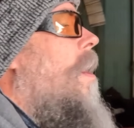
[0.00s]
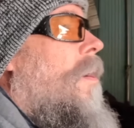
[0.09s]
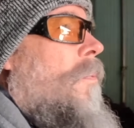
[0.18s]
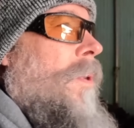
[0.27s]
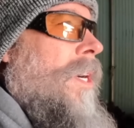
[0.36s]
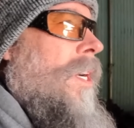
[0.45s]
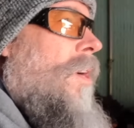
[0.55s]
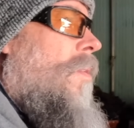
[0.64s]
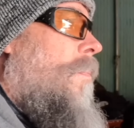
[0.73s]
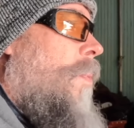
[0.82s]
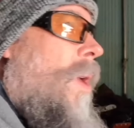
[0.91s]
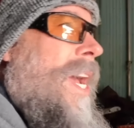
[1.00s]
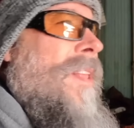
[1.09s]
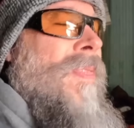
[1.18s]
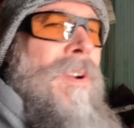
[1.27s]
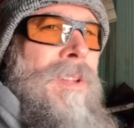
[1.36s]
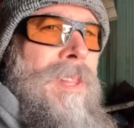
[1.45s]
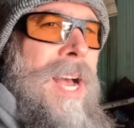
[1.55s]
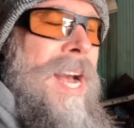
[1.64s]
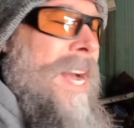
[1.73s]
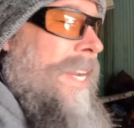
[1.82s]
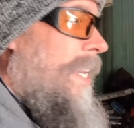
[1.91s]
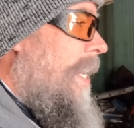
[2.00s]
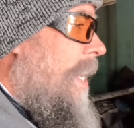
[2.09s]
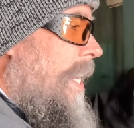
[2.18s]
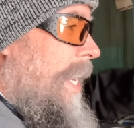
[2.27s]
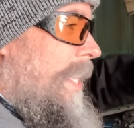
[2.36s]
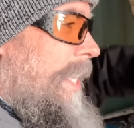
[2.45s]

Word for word: out, we're gonna go brine their lot, and